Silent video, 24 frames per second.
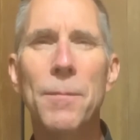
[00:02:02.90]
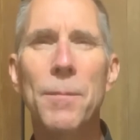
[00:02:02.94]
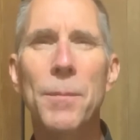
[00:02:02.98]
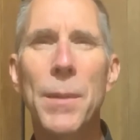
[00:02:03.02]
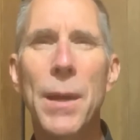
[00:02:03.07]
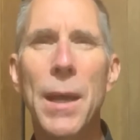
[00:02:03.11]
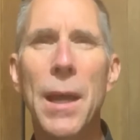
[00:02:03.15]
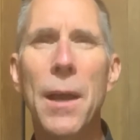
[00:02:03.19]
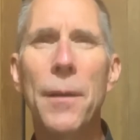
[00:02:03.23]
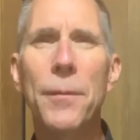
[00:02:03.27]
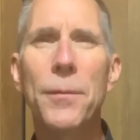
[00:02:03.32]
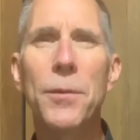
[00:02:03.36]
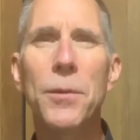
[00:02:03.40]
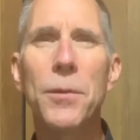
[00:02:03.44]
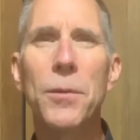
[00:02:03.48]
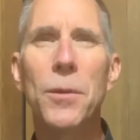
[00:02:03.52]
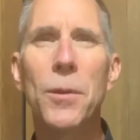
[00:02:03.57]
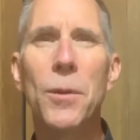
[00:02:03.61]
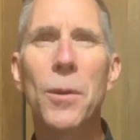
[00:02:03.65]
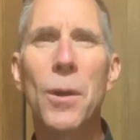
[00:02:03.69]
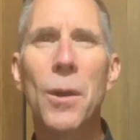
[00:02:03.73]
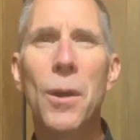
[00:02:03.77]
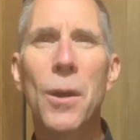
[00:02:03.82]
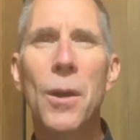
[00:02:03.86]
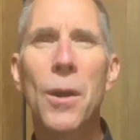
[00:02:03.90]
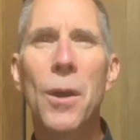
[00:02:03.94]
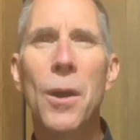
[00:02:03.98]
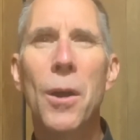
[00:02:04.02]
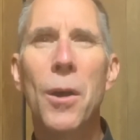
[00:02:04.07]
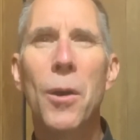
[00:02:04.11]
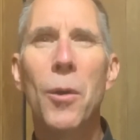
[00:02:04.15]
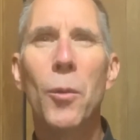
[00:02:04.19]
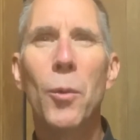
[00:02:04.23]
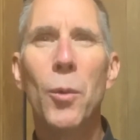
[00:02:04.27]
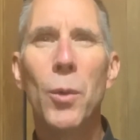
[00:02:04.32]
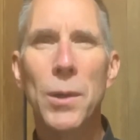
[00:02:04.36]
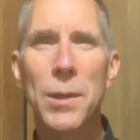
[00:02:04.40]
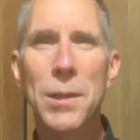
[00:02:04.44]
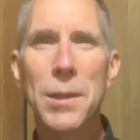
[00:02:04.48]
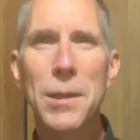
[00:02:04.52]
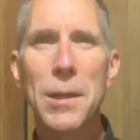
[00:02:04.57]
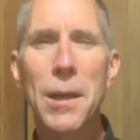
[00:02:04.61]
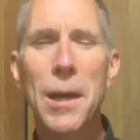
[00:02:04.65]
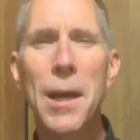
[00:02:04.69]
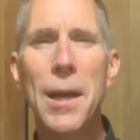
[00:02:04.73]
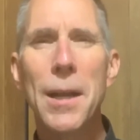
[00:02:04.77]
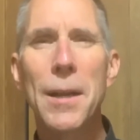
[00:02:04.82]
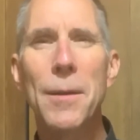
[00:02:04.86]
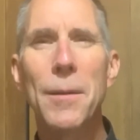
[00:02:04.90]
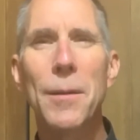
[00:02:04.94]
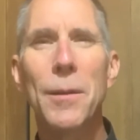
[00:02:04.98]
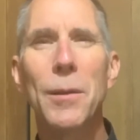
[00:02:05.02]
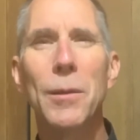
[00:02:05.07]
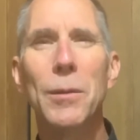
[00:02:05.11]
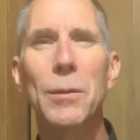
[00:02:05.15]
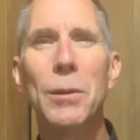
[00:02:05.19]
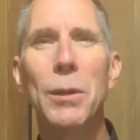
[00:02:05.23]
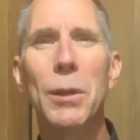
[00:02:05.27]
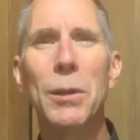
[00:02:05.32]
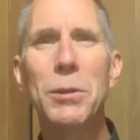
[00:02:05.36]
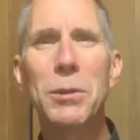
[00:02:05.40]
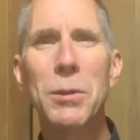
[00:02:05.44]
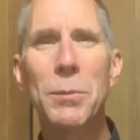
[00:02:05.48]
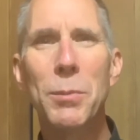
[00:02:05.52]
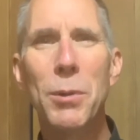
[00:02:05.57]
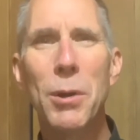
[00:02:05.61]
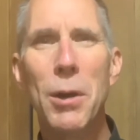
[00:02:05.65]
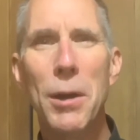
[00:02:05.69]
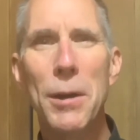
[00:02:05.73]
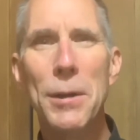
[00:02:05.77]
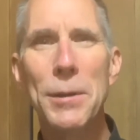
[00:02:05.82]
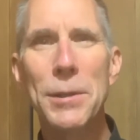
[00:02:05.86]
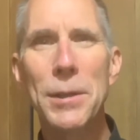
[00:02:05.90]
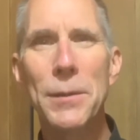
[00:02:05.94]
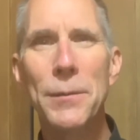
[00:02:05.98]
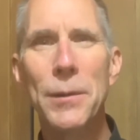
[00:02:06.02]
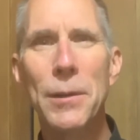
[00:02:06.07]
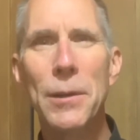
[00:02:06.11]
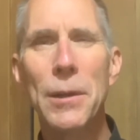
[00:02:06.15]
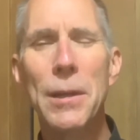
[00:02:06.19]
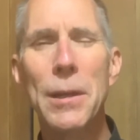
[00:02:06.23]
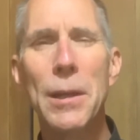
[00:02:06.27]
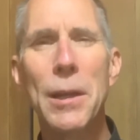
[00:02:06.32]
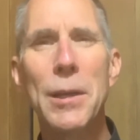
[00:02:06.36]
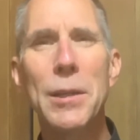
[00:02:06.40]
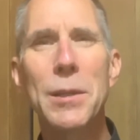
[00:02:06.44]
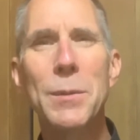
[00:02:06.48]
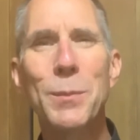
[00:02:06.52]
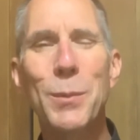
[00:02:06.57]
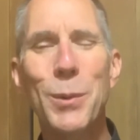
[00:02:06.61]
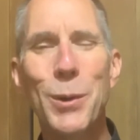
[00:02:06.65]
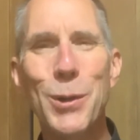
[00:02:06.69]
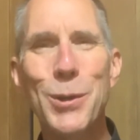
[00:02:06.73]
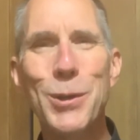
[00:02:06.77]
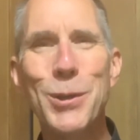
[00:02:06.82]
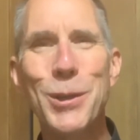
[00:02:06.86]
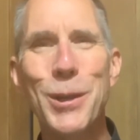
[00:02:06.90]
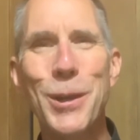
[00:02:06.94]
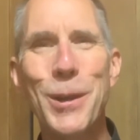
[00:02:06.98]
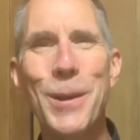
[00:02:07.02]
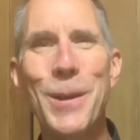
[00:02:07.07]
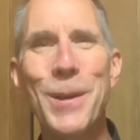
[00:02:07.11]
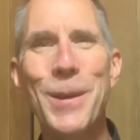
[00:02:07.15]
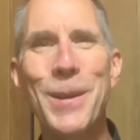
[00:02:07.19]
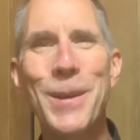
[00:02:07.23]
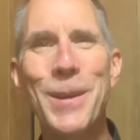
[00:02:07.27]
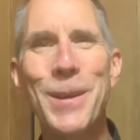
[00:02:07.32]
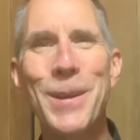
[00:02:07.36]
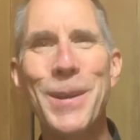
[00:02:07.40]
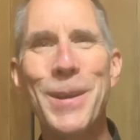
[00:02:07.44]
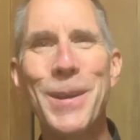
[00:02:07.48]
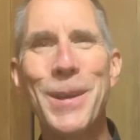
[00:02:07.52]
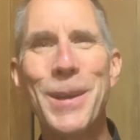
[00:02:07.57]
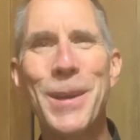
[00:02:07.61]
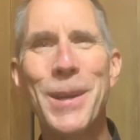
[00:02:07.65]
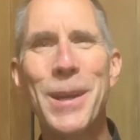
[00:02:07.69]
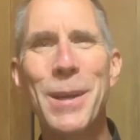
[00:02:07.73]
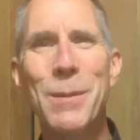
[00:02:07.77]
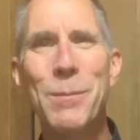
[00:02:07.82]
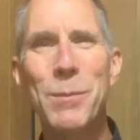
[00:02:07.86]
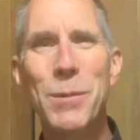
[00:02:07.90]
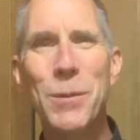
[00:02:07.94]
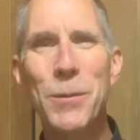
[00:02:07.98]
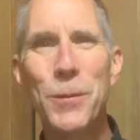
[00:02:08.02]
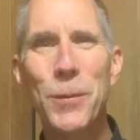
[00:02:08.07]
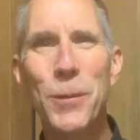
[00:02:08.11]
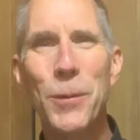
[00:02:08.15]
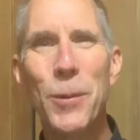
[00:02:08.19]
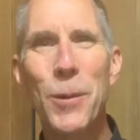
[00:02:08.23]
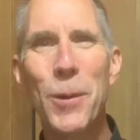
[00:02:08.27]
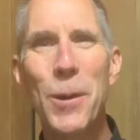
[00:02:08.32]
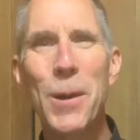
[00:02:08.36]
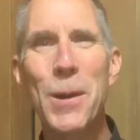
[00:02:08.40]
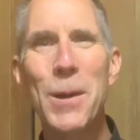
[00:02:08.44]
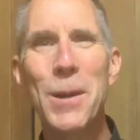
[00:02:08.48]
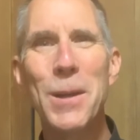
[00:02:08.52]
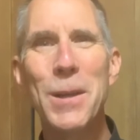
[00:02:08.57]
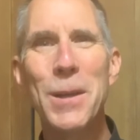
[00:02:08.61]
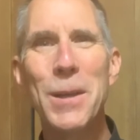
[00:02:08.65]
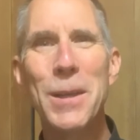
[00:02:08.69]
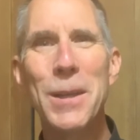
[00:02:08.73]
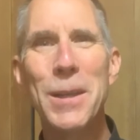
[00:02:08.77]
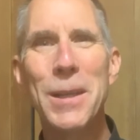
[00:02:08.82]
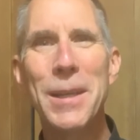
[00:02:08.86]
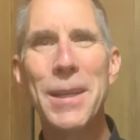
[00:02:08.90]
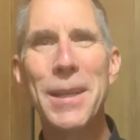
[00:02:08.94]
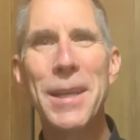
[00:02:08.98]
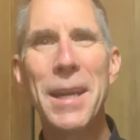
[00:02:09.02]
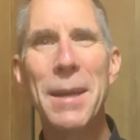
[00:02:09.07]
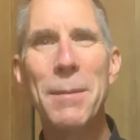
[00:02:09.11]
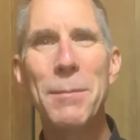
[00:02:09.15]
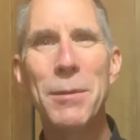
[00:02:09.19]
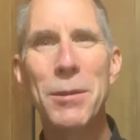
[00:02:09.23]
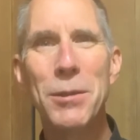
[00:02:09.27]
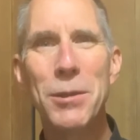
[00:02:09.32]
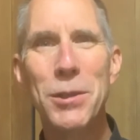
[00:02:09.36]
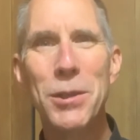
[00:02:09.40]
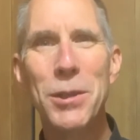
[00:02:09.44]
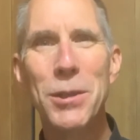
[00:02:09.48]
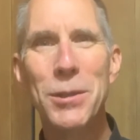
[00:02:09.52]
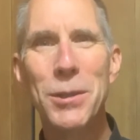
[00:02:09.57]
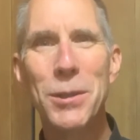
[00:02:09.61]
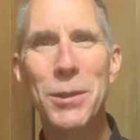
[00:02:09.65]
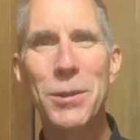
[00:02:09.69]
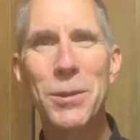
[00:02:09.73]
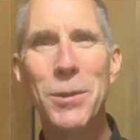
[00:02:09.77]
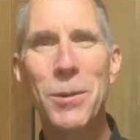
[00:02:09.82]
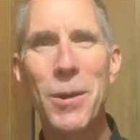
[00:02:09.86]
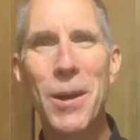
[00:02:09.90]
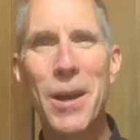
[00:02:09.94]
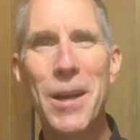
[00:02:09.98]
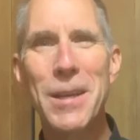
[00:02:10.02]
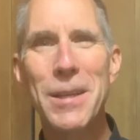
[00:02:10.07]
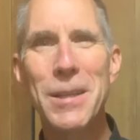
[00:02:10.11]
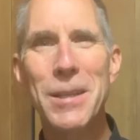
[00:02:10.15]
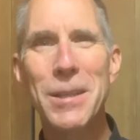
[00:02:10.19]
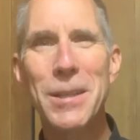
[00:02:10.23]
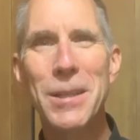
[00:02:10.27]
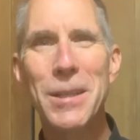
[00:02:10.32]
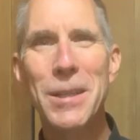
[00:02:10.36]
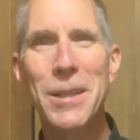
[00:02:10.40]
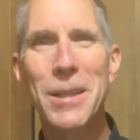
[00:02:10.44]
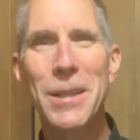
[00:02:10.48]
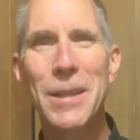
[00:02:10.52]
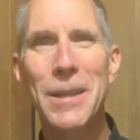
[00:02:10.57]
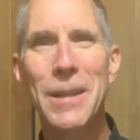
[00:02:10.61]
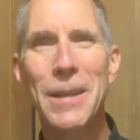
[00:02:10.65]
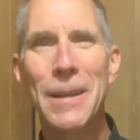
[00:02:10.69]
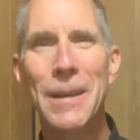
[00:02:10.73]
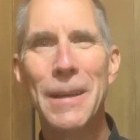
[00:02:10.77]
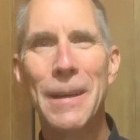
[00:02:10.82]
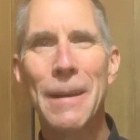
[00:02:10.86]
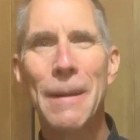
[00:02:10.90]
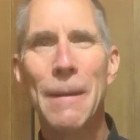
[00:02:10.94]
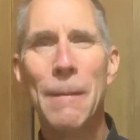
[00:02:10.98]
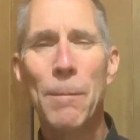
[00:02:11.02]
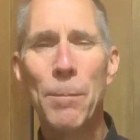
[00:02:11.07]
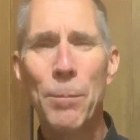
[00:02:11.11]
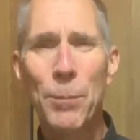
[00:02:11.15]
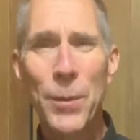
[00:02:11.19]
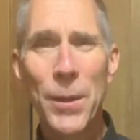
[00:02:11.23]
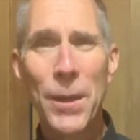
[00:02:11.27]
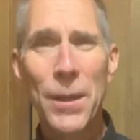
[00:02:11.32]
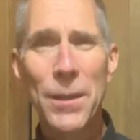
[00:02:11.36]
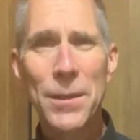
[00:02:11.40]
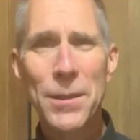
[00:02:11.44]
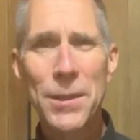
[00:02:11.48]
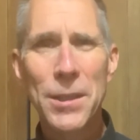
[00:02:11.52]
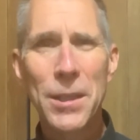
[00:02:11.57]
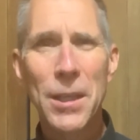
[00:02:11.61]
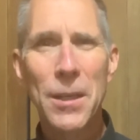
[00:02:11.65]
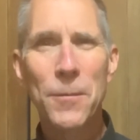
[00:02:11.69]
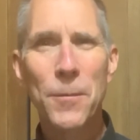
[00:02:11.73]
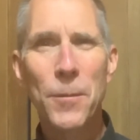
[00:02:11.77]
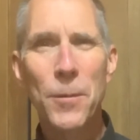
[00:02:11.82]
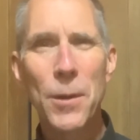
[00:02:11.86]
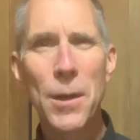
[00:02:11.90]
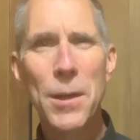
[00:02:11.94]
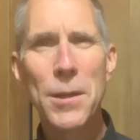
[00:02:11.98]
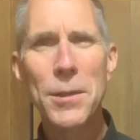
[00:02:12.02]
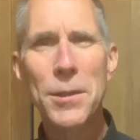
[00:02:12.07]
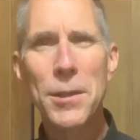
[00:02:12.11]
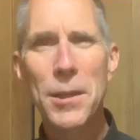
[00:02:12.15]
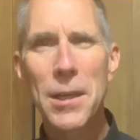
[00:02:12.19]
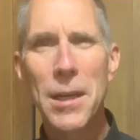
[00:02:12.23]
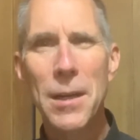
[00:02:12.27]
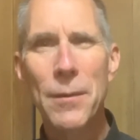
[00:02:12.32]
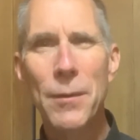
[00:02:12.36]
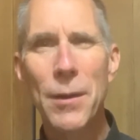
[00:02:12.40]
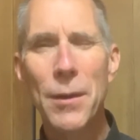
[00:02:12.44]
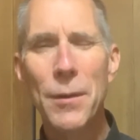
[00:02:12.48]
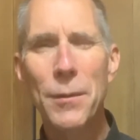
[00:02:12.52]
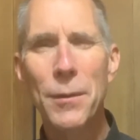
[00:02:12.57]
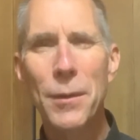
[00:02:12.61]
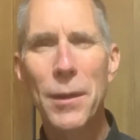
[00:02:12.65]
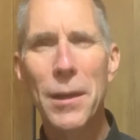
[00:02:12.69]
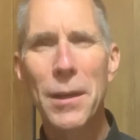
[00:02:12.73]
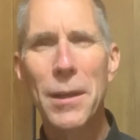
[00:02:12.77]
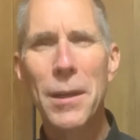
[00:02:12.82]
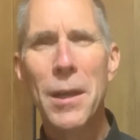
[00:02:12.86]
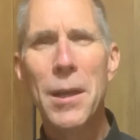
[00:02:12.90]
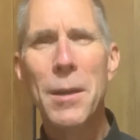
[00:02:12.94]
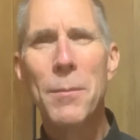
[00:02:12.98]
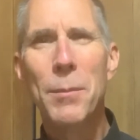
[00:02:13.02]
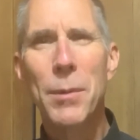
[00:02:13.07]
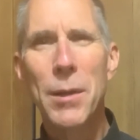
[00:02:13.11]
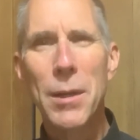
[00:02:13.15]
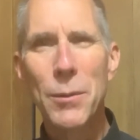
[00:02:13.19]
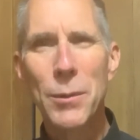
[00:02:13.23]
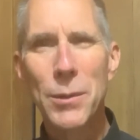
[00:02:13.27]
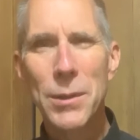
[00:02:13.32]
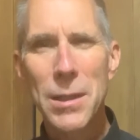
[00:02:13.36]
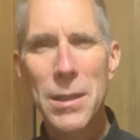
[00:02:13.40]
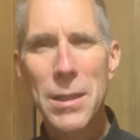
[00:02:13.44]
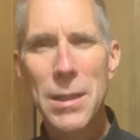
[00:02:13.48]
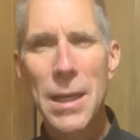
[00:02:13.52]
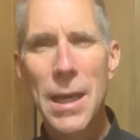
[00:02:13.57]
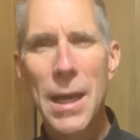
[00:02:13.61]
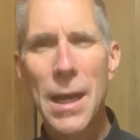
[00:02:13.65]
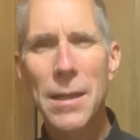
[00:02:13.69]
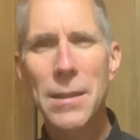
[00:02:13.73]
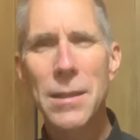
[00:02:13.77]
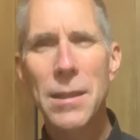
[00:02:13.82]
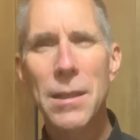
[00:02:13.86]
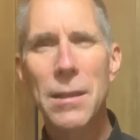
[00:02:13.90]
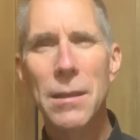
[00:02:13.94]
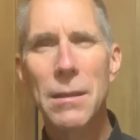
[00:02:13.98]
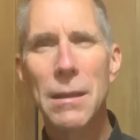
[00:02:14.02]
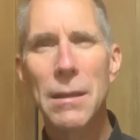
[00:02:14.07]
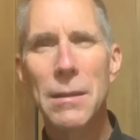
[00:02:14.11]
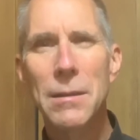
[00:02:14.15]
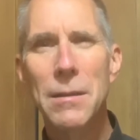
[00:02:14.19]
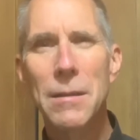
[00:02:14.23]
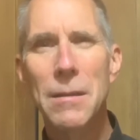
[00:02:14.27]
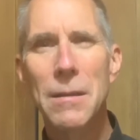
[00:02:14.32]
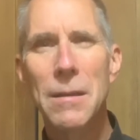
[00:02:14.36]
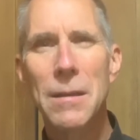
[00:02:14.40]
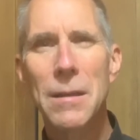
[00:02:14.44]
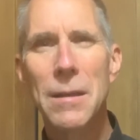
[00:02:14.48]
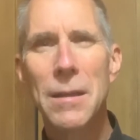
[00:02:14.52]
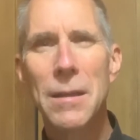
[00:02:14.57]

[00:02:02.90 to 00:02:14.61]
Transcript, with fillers: Matthew was not looked upon as a very nice person before he came to Jesus Christ. Yes, he had friends and everything, but he was a tax collector.